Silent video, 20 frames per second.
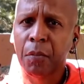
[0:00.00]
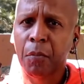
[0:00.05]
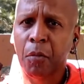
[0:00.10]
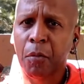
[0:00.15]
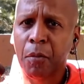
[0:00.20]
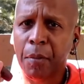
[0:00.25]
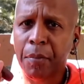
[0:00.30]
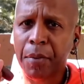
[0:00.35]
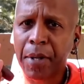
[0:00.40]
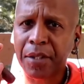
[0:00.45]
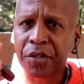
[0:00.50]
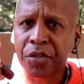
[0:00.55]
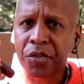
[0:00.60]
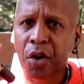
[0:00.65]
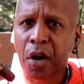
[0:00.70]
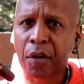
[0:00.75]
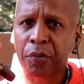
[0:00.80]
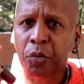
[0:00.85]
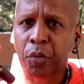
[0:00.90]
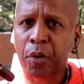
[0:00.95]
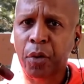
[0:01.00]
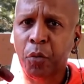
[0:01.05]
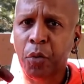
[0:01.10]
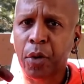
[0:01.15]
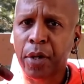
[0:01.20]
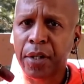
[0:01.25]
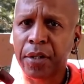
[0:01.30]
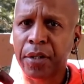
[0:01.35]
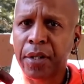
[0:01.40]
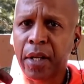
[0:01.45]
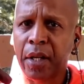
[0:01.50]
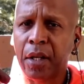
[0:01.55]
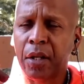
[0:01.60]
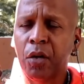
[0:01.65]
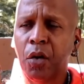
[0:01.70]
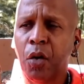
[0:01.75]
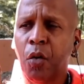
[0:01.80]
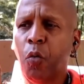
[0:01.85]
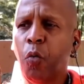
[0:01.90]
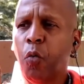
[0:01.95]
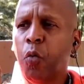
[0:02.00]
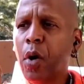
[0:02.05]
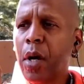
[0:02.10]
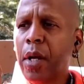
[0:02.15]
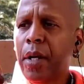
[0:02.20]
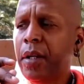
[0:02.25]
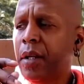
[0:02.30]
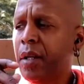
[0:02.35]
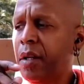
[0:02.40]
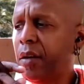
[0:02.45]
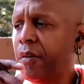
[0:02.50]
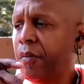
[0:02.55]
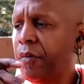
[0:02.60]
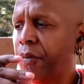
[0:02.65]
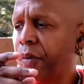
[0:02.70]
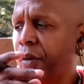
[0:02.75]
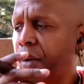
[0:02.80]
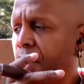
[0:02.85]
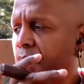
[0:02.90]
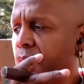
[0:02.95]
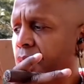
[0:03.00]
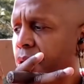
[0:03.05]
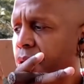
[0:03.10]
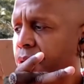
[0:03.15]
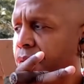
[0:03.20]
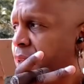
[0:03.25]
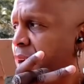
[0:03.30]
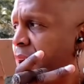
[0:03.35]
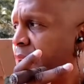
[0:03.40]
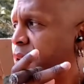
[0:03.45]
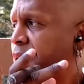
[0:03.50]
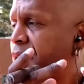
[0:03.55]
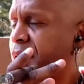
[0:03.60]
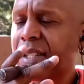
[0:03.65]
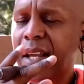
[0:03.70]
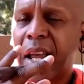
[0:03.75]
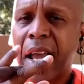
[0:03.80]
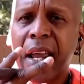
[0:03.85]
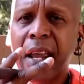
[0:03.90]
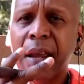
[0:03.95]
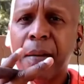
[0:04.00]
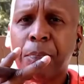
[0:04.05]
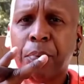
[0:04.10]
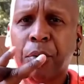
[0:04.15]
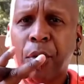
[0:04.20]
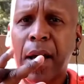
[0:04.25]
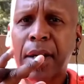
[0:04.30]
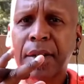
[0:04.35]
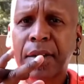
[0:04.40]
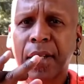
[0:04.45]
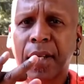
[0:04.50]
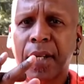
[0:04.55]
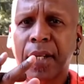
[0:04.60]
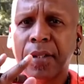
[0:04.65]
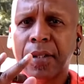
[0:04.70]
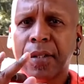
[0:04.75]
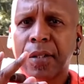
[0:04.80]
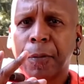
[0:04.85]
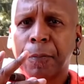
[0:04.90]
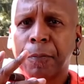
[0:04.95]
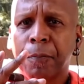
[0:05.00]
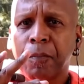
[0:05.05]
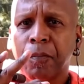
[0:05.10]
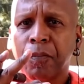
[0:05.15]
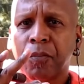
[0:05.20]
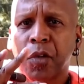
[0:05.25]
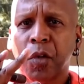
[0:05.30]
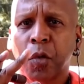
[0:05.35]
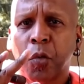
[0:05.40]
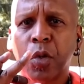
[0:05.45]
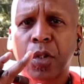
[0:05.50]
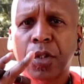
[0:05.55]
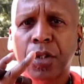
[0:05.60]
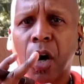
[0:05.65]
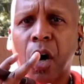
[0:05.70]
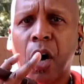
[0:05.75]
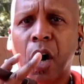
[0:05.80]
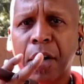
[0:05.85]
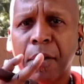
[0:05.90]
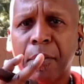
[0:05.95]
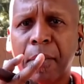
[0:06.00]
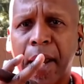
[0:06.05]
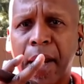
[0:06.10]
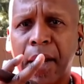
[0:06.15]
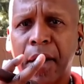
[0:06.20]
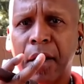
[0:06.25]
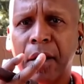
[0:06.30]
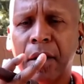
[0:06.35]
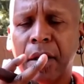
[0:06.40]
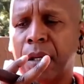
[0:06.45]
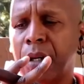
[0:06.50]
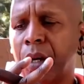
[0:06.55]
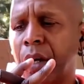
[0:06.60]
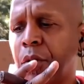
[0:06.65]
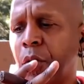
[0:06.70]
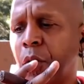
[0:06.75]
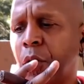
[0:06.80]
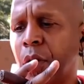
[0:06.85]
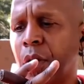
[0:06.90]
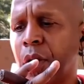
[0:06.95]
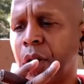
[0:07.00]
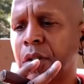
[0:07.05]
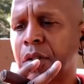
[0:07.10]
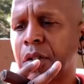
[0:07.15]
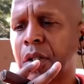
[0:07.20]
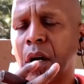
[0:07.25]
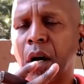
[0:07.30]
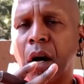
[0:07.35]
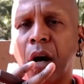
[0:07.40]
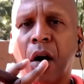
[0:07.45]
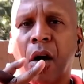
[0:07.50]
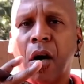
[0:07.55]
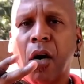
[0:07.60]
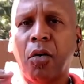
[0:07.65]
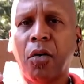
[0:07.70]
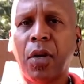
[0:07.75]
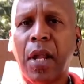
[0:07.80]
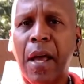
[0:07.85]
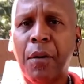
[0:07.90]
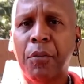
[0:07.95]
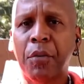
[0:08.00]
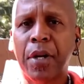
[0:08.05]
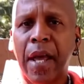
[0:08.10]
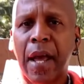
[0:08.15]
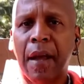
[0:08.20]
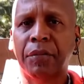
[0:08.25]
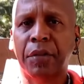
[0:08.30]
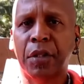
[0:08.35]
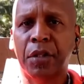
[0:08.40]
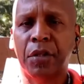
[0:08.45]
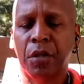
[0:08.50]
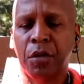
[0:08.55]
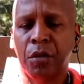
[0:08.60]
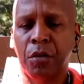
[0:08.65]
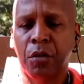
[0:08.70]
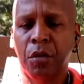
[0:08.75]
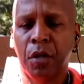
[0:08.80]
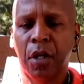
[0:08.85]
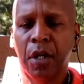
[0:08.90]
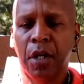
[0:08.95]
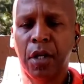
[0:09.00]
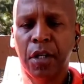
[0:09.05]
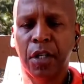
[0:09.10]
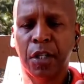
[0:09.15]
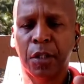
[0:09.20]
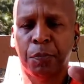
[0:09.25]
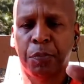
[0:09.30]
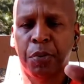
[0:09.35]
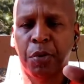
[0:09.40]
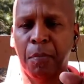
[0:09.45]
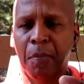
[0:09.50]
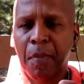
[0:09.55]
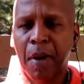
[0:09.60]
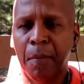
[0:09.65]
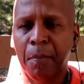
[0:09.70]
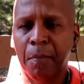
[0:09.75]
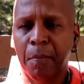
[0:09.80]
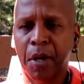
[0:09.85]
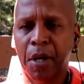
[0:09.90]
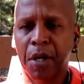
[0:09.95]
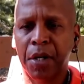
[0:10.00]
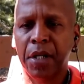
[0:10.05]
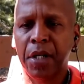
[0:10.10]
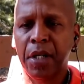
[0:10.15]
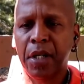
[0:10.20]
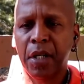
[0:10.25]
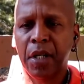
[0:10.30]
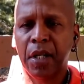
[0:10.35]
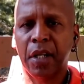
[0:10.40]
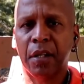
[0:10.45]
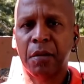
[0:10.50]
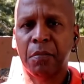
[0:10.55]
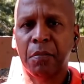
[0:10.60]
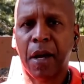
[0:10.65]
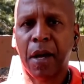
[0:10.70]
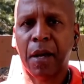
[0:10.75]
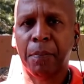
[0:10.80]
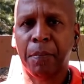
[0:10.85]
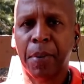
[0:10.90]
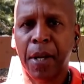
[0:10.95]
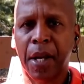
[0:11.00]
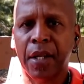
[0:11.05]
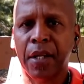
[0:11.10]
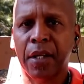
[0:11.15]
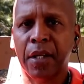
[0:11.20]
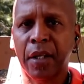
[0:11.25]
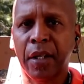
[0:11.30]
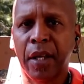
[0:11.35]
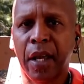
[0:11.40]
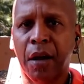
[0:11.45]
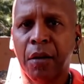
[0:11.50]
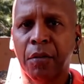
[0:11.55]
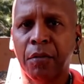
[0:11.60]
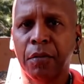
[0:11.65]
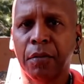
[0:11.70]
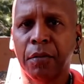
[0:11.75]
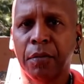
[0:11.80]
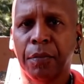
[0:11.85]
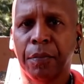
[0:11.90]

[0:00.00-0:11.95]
Remember that software and what it did. What if that same process was automated? In other words, all I would have to do is put my money in my betting account,